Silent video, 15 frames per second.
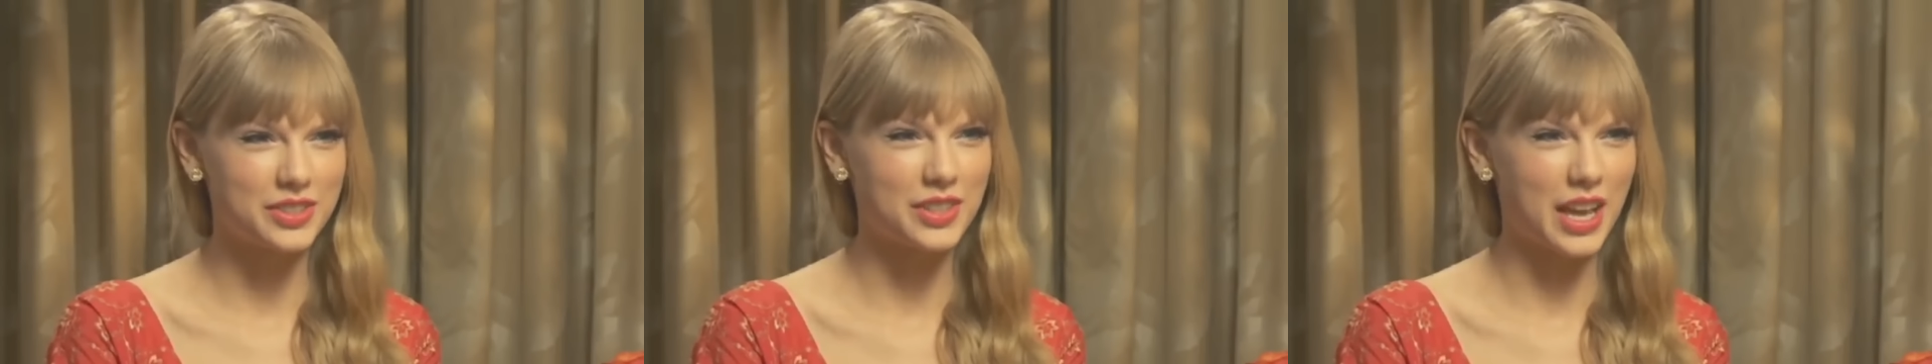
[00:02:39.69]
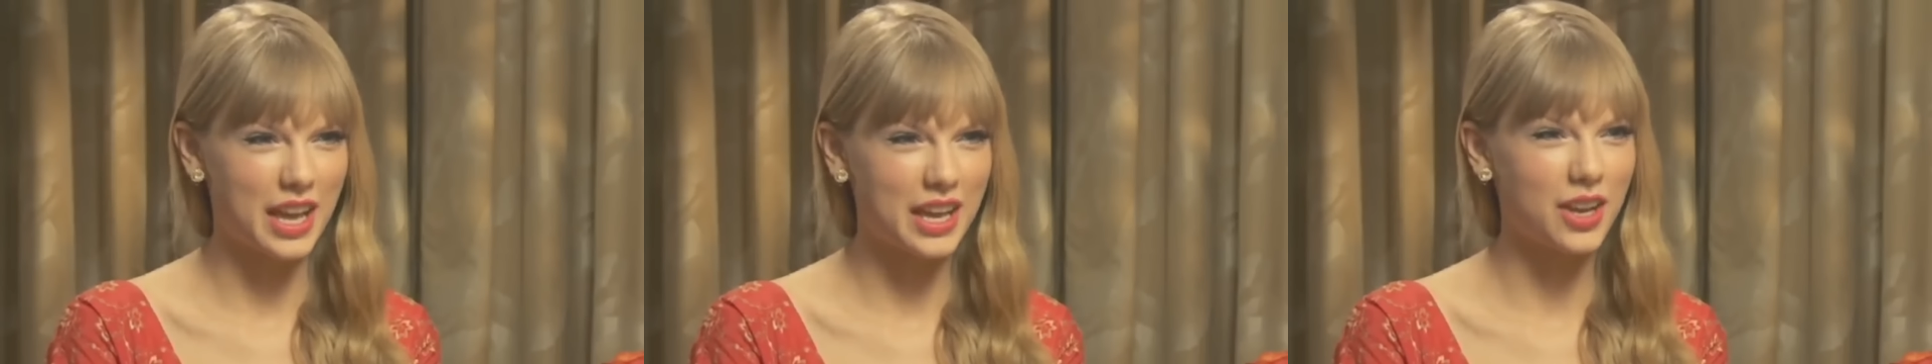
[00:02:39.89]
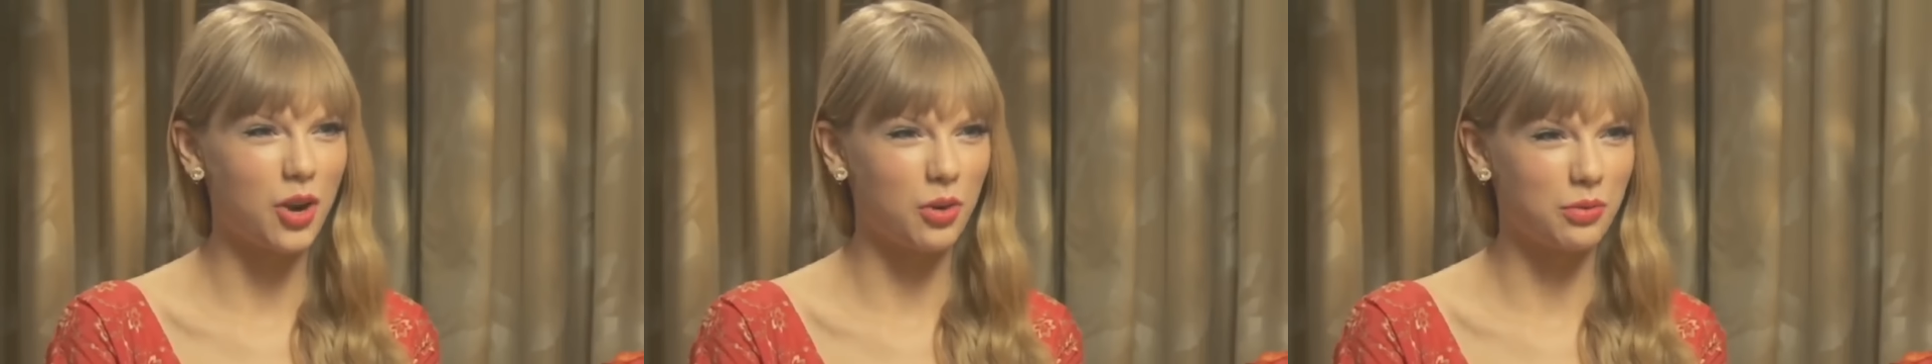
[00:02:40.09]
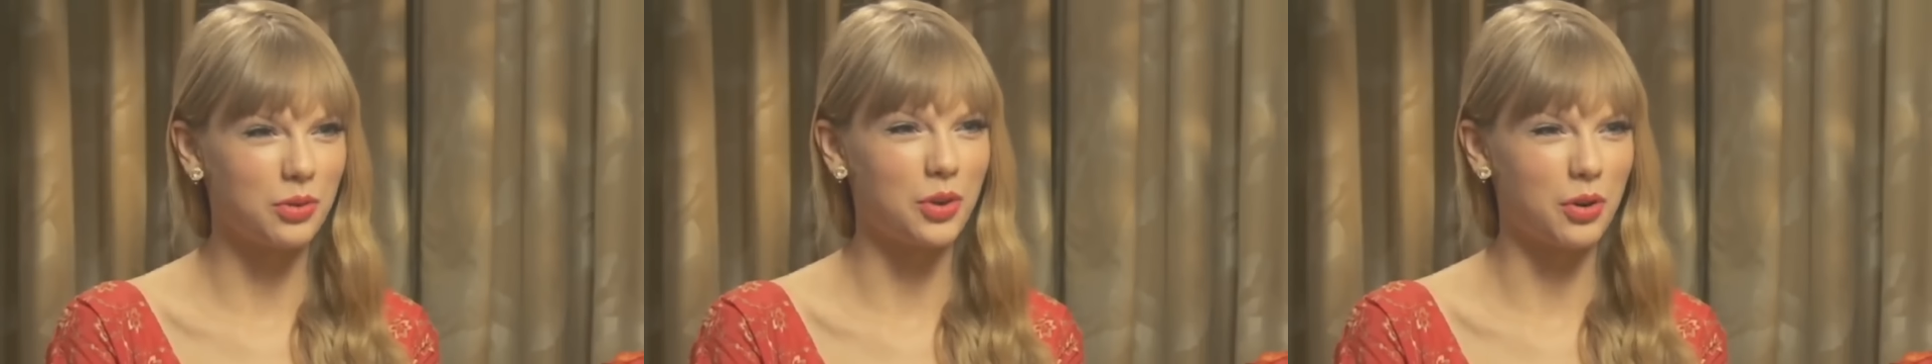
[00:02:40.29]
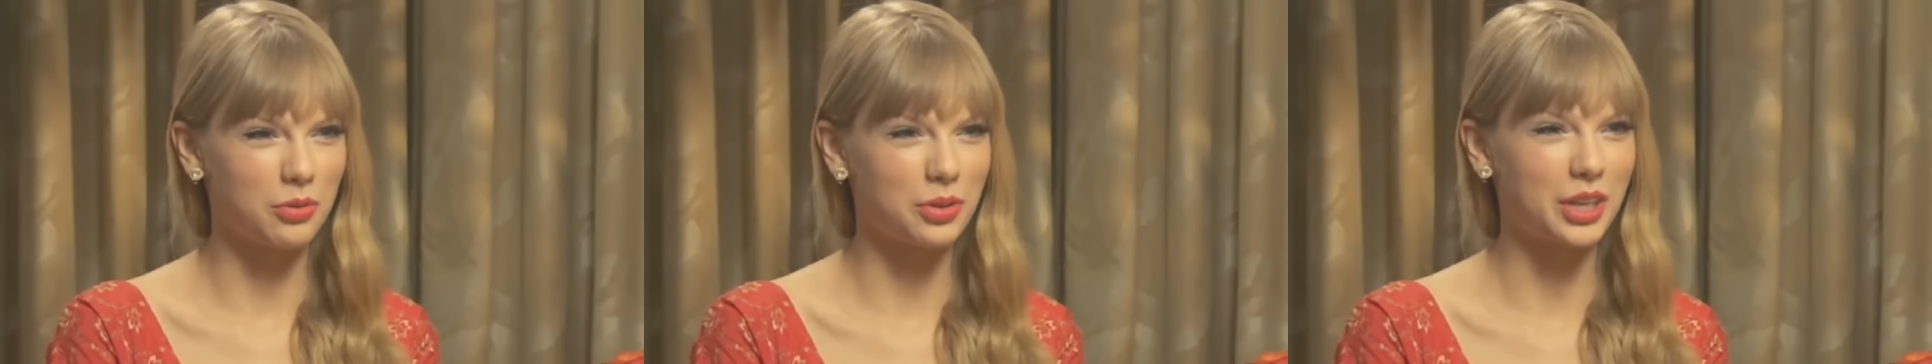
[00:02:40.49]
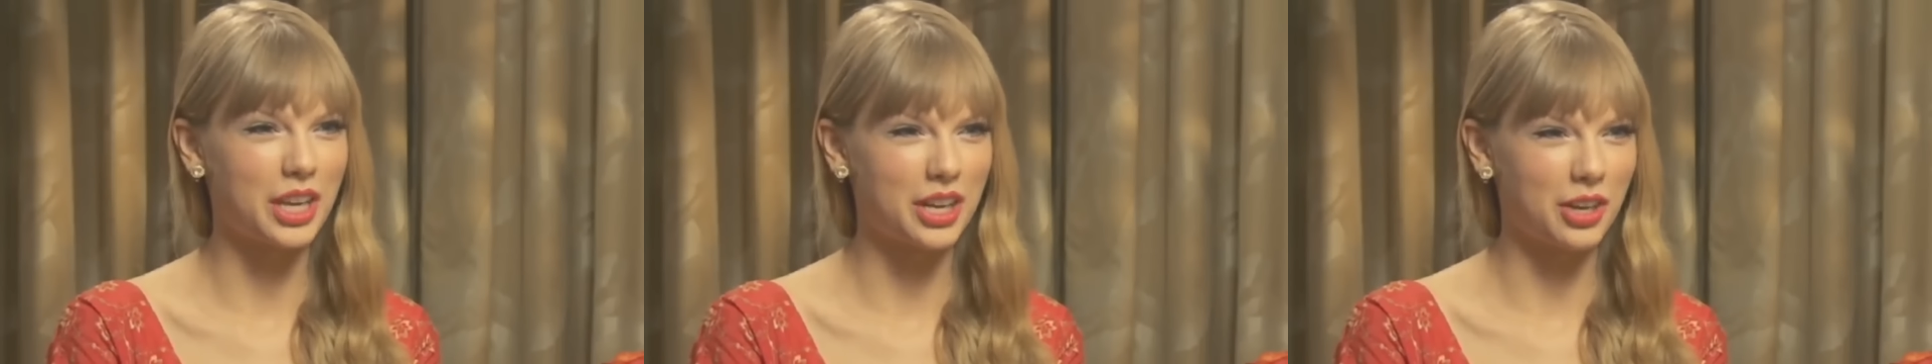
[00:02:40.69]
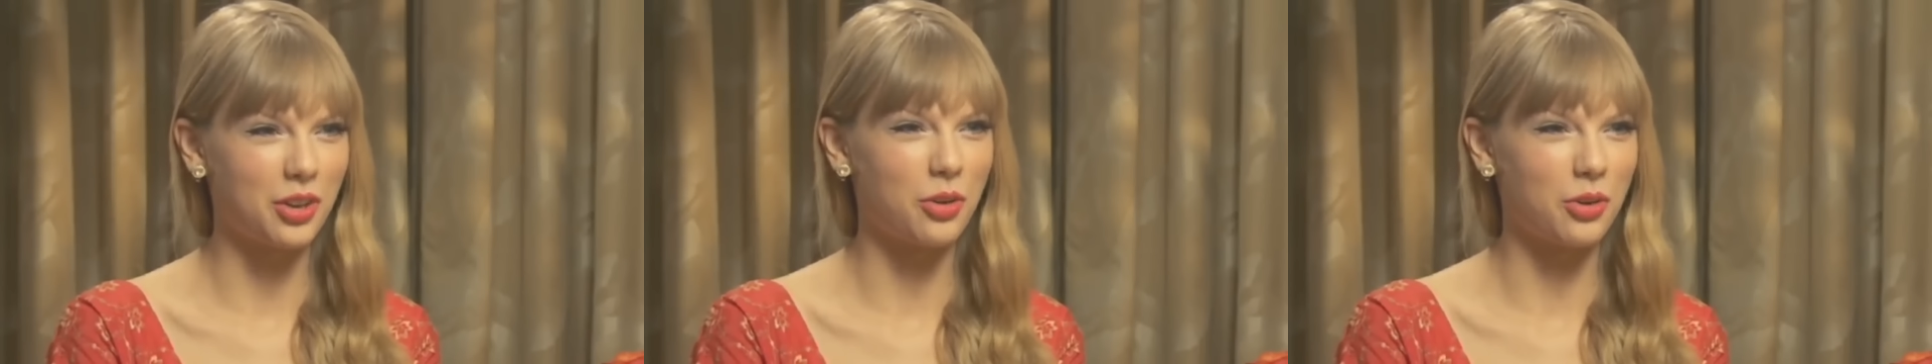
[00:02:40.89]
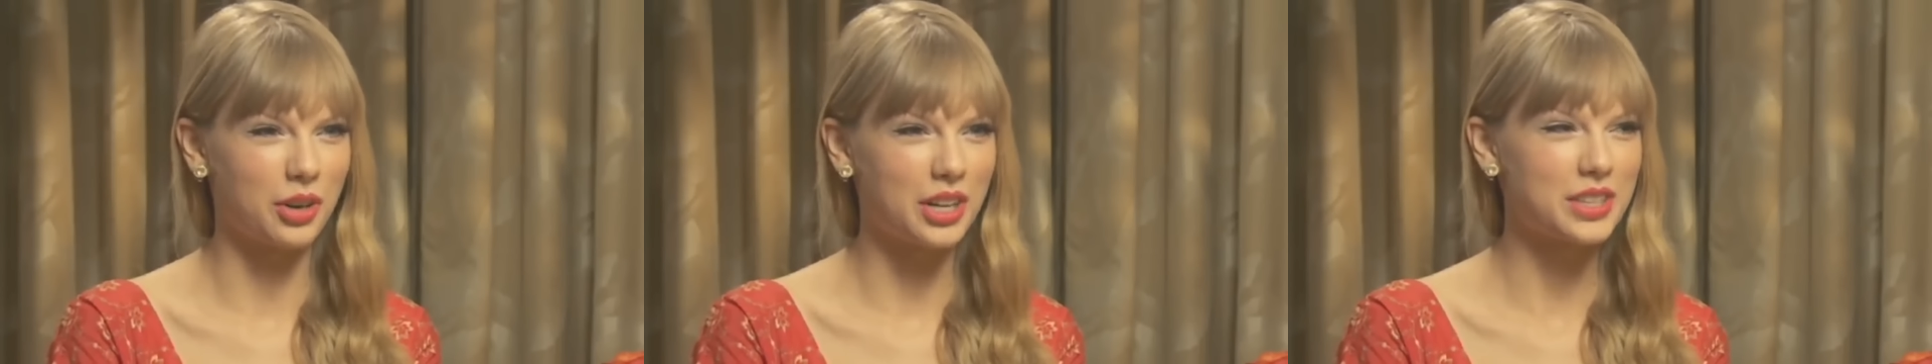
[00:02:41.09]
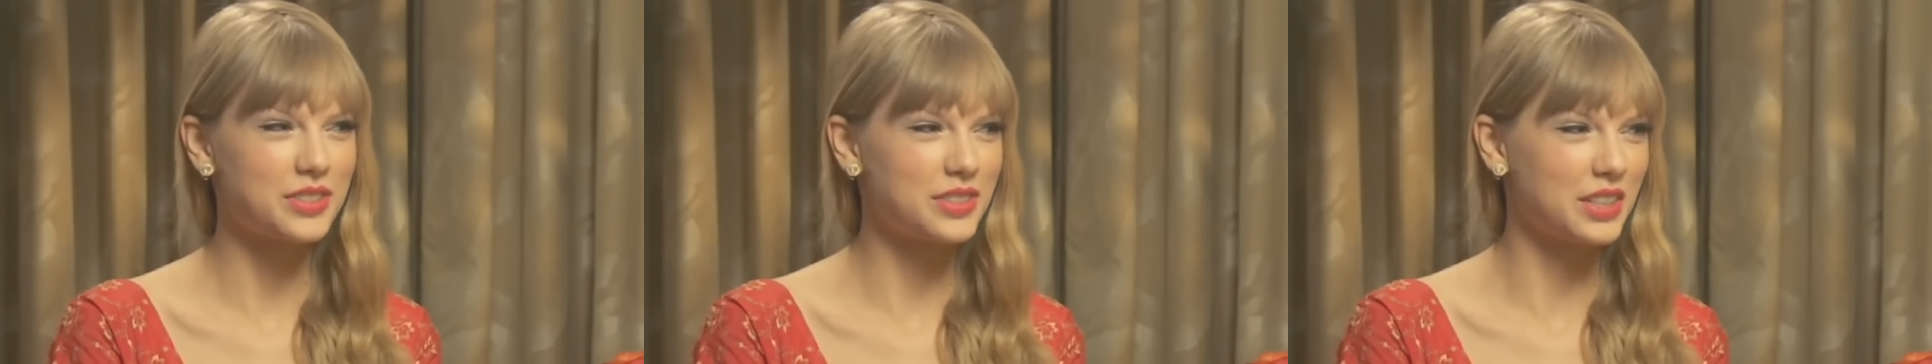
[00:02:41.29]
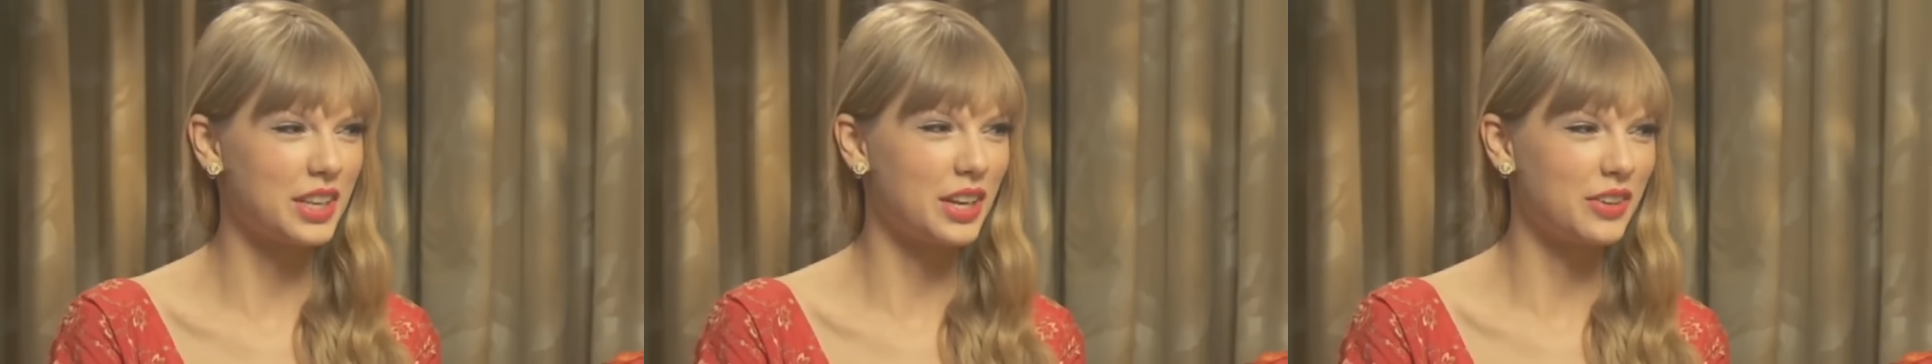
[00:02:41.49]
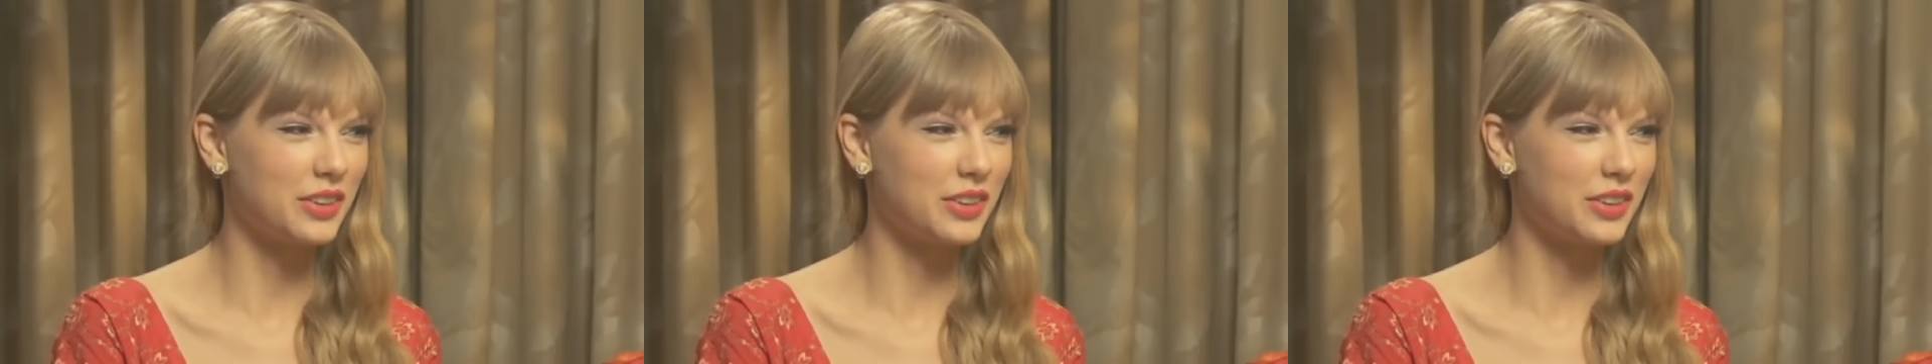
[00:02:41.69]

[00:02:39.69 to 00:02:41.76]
bigger spotlight on his family,